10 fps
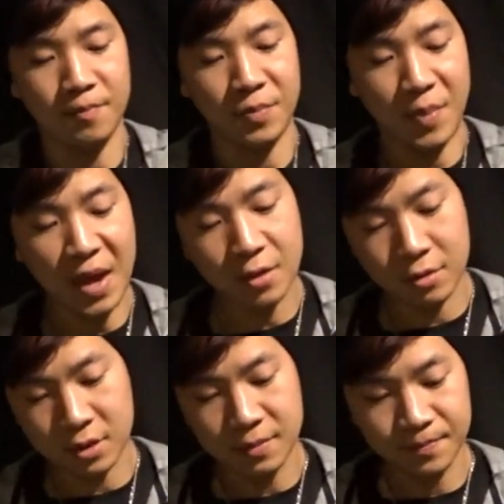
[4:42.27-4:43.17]

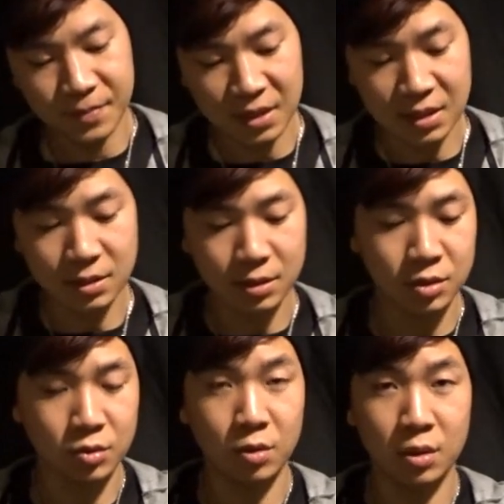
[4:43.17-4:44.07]
Battery is
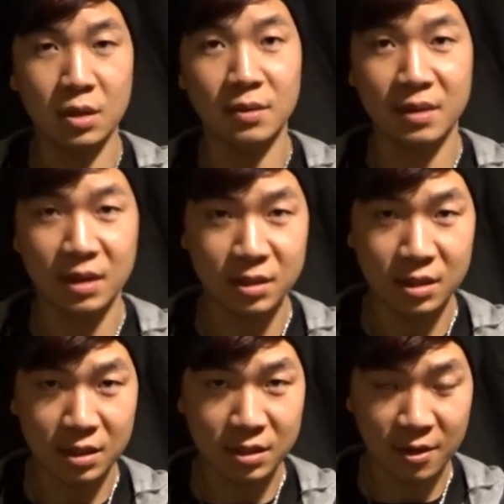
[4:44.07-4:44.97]
stored in the
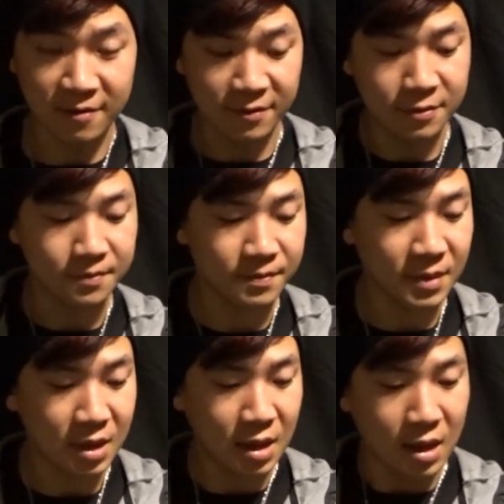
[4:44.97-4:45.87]
dust cover,
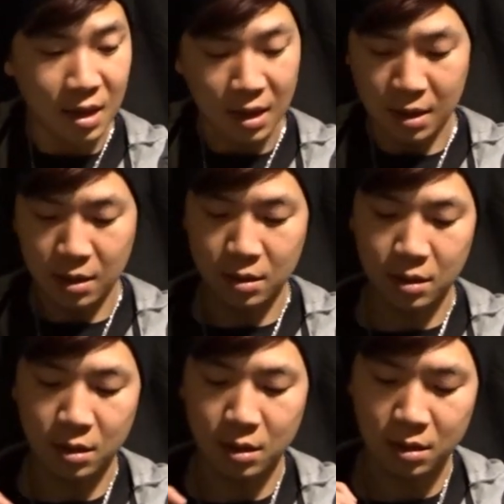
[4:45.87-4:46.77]
and
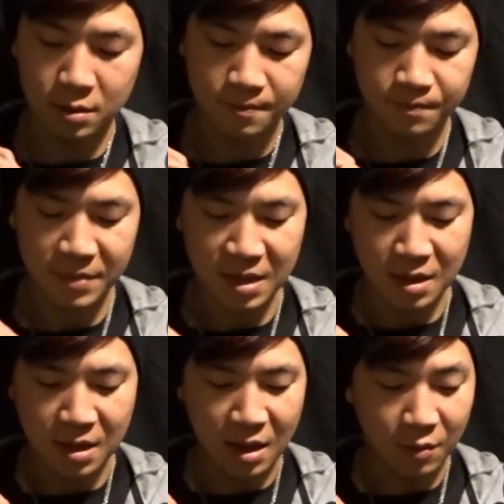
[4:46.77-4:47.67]

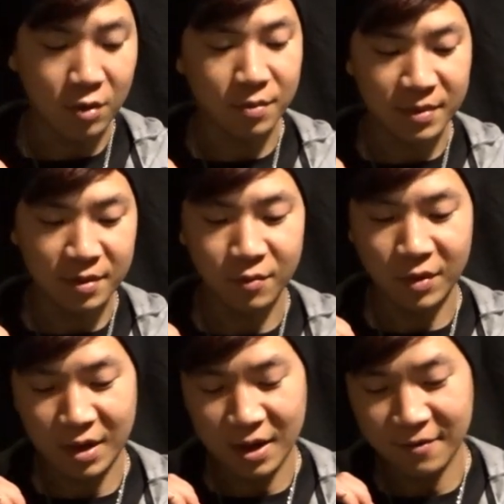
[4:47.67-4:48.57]
I will admit,
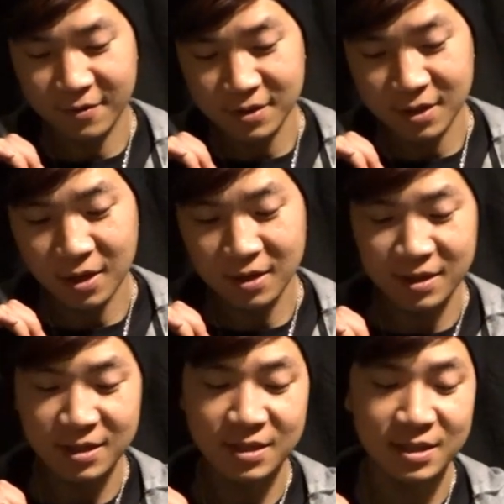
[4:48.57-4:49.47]
when I first got
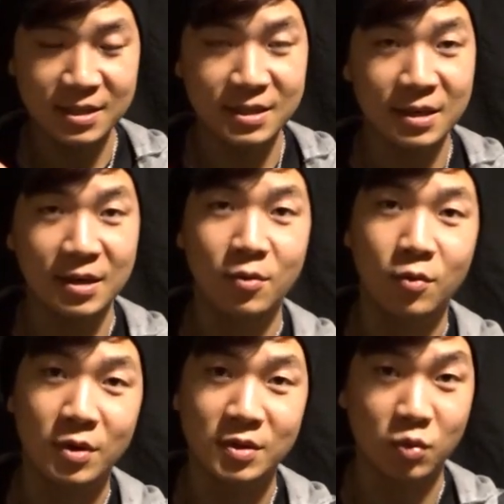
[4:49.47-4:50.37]
this thing
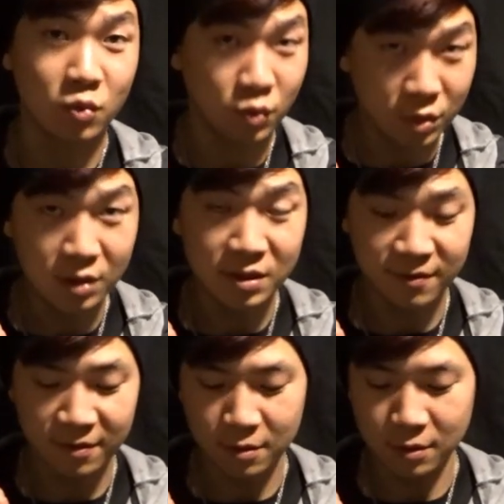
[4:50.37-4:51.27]
was really
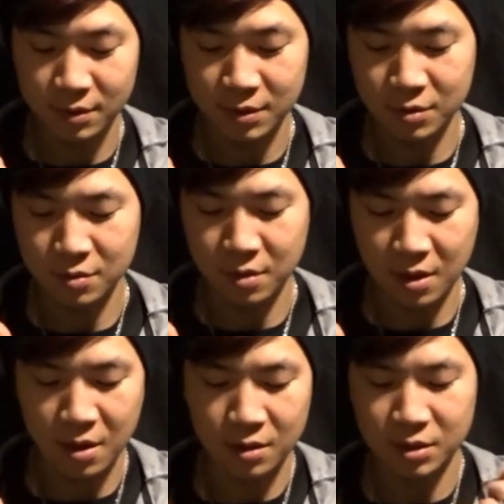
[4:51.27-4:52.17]
difficult to
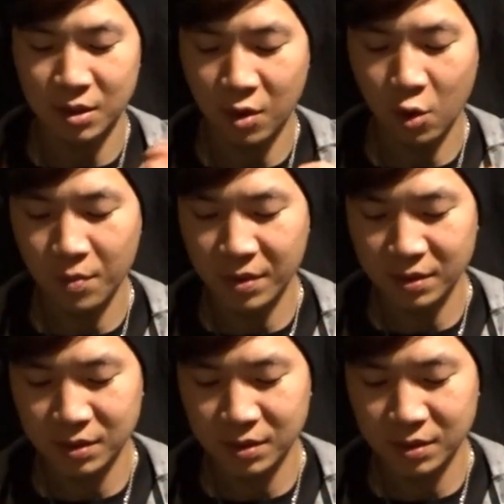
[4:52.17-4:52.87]
open.